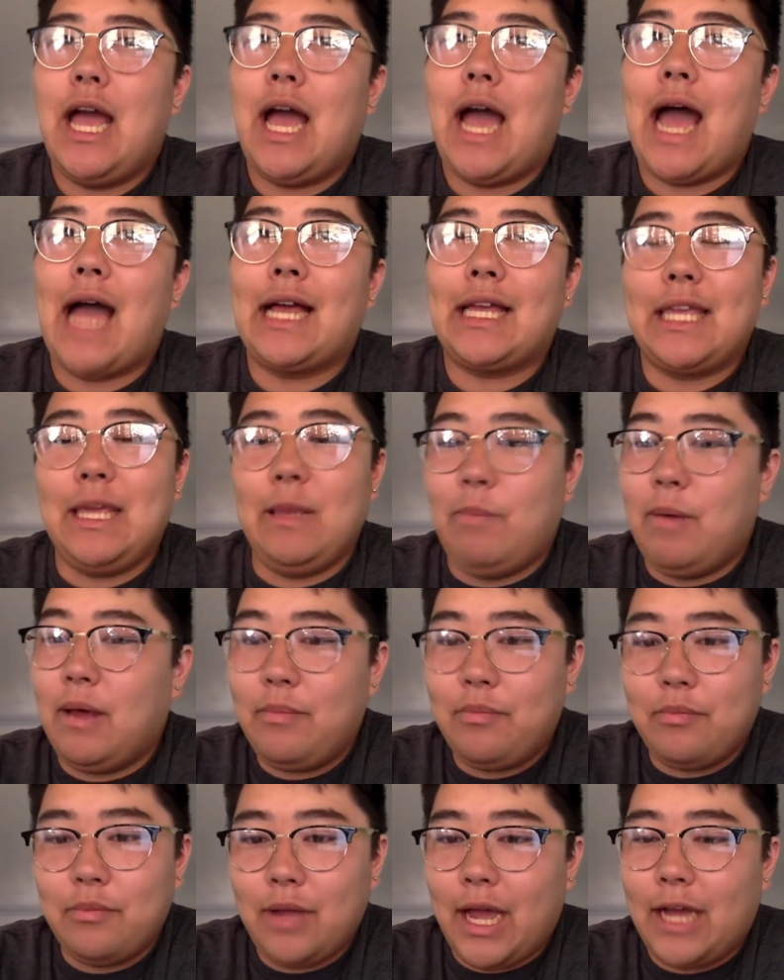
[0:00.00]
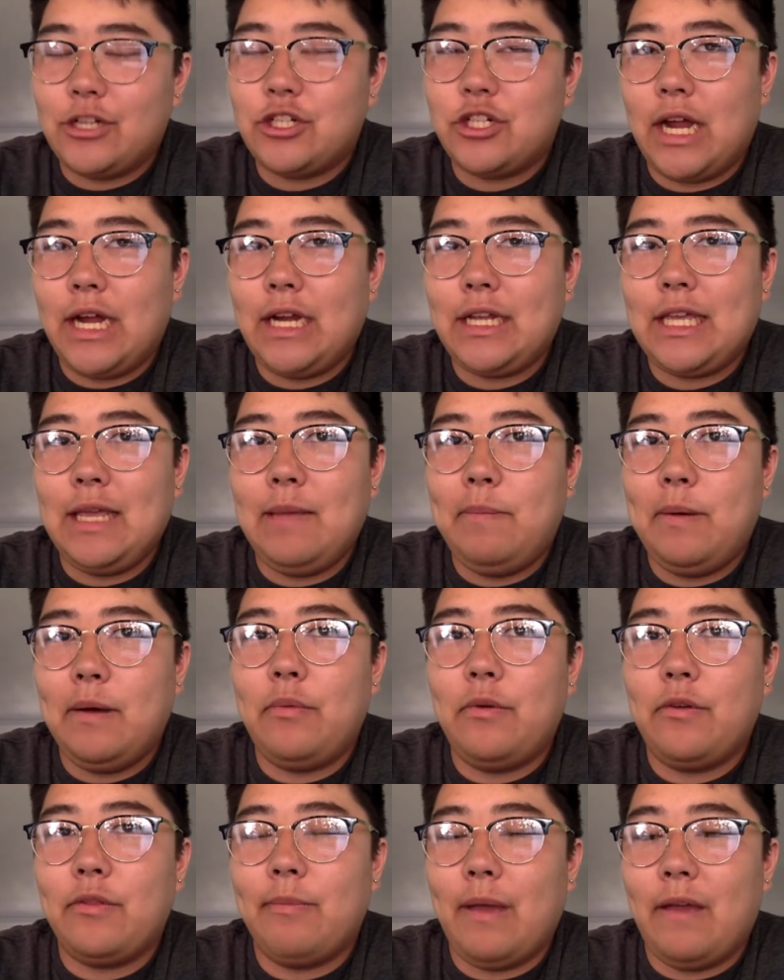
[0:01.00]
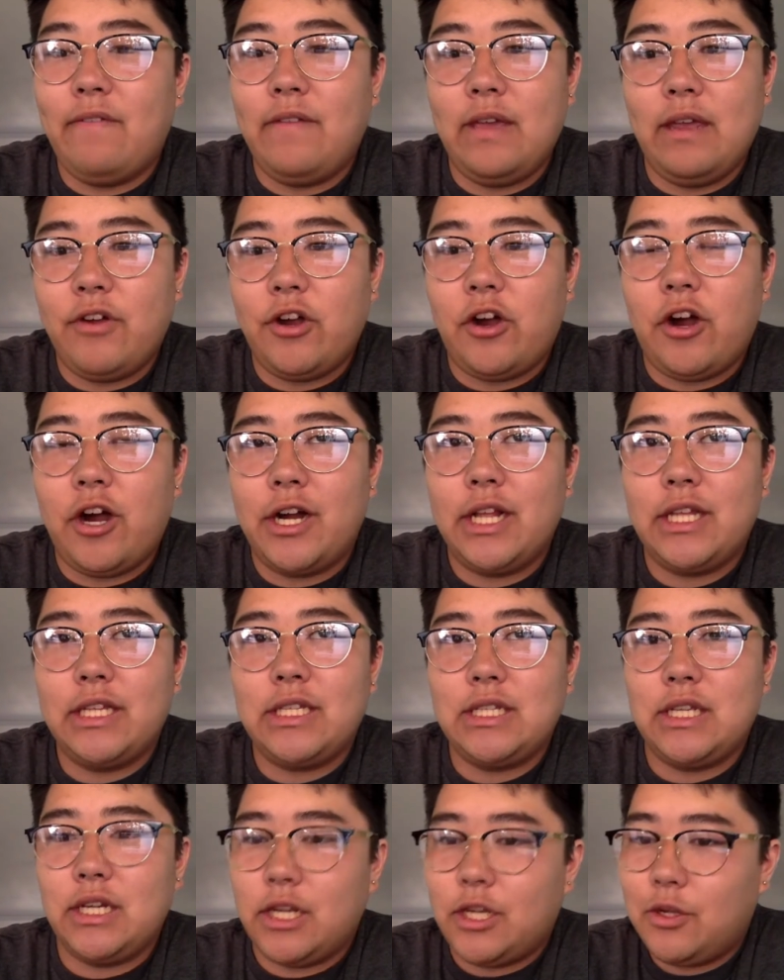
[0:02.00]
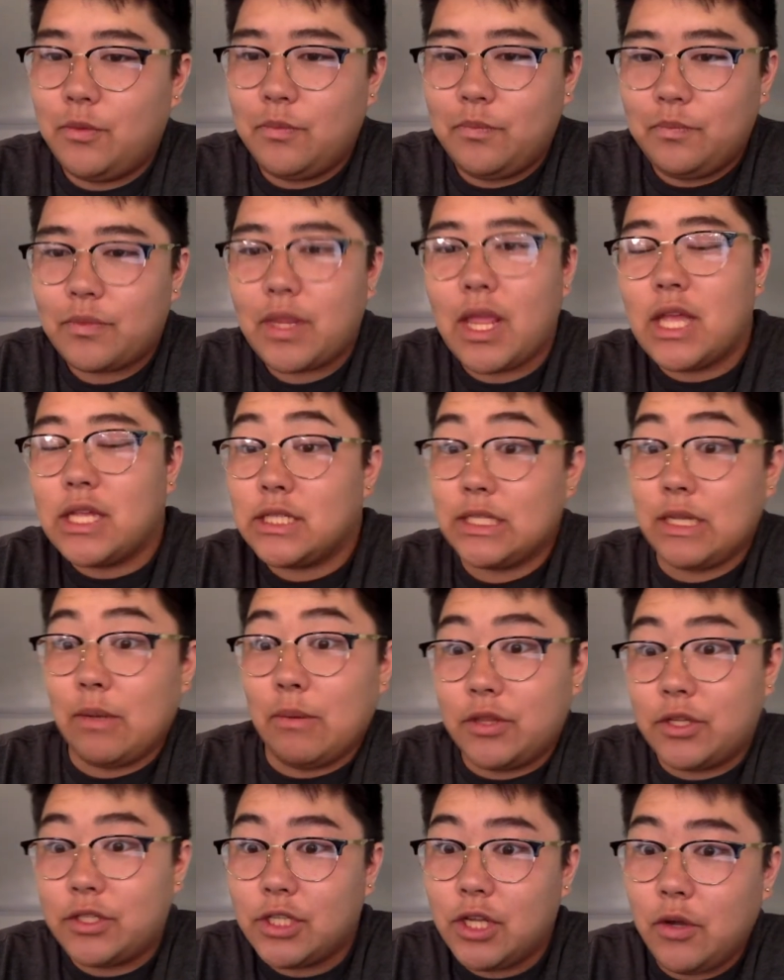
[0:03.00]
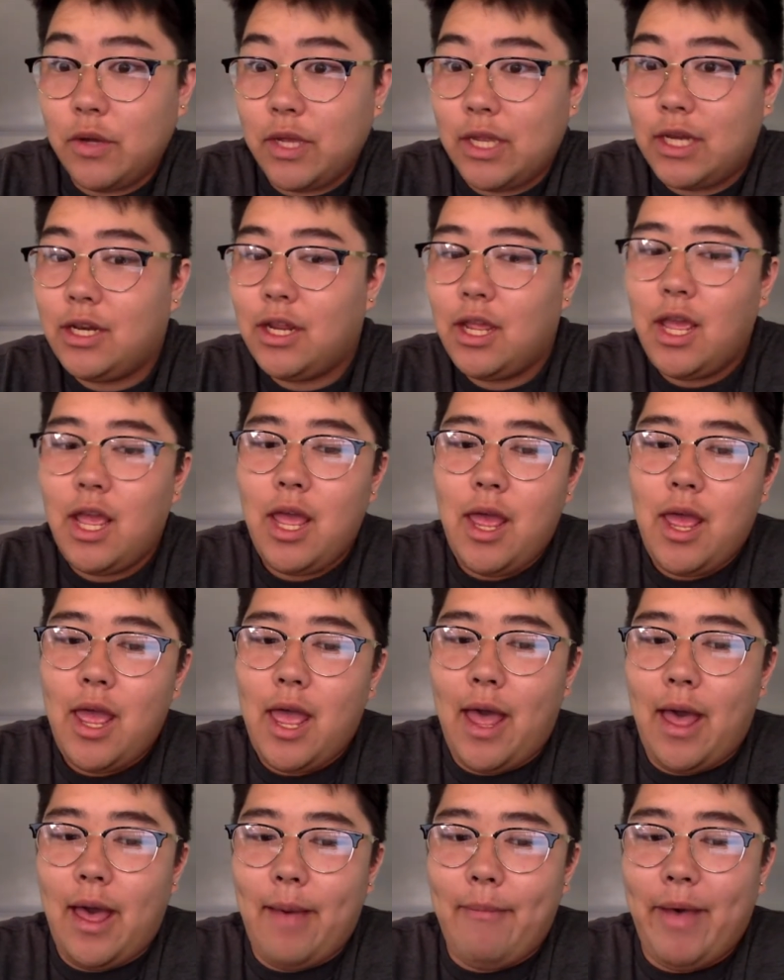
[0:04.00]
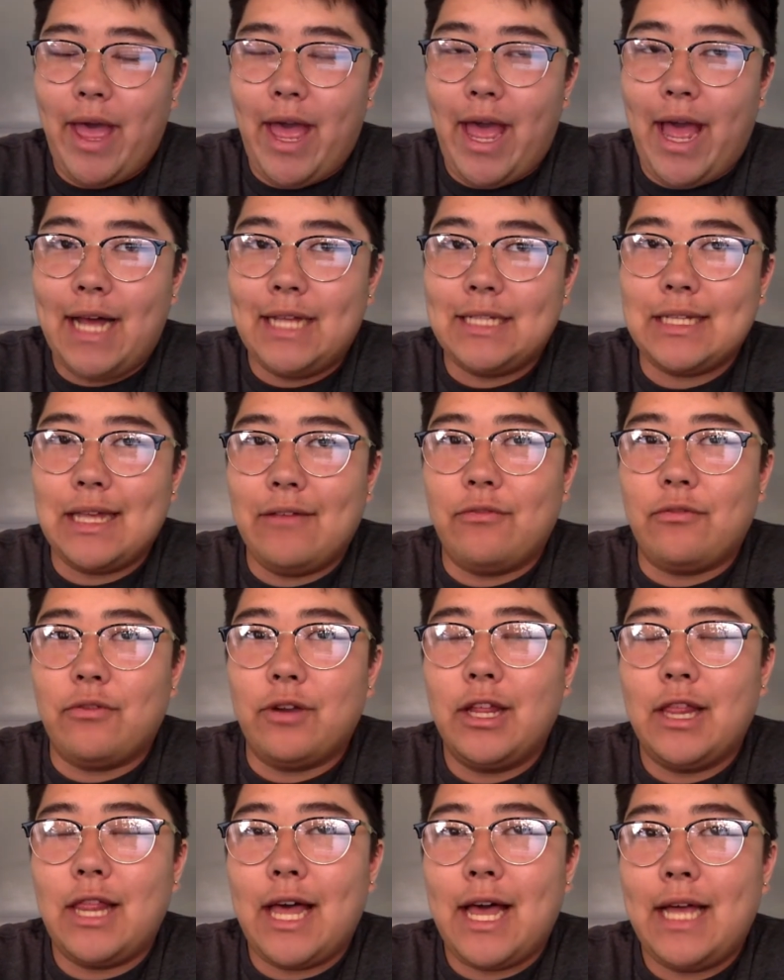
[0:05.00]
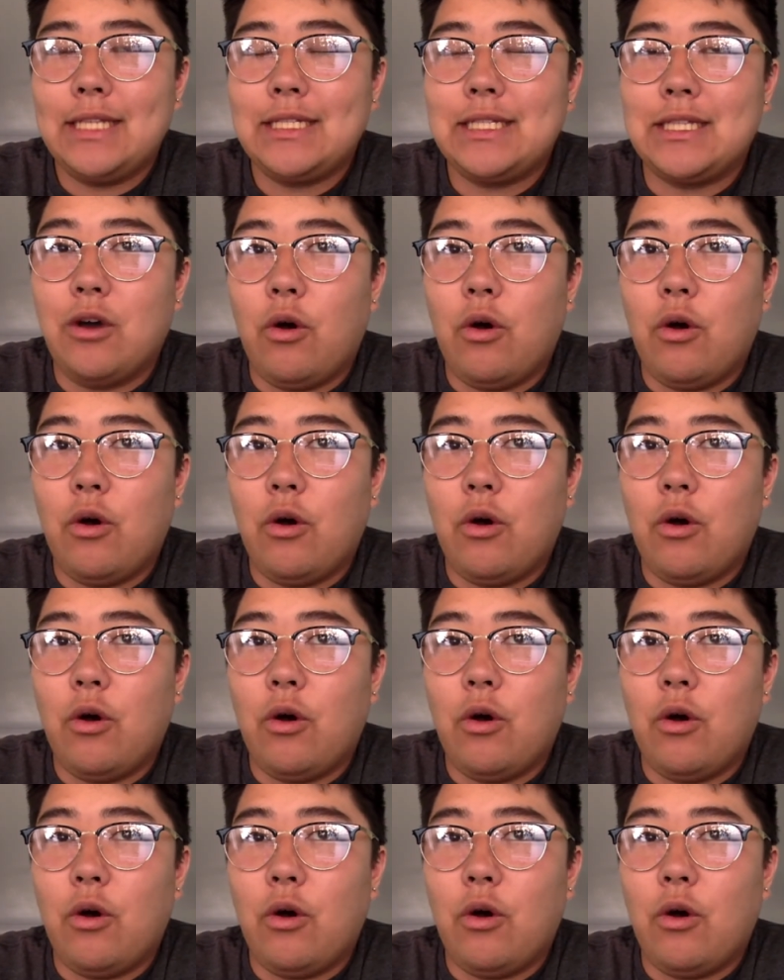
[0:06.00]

I try to keep up with my favorite artists, see what they're doing. But as I've realized, the